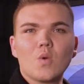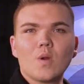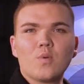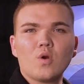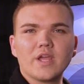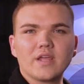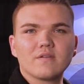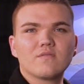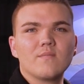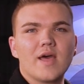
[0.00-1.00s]
Reporting
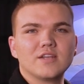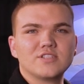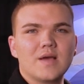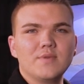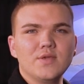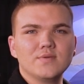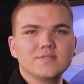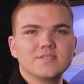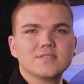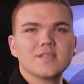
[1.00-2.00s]
from Mountaintop
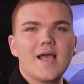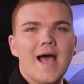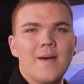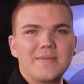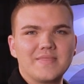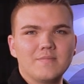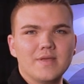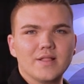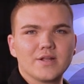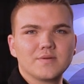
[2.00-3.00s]
News, I'm Ethan
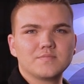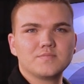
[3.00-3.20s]
Miller.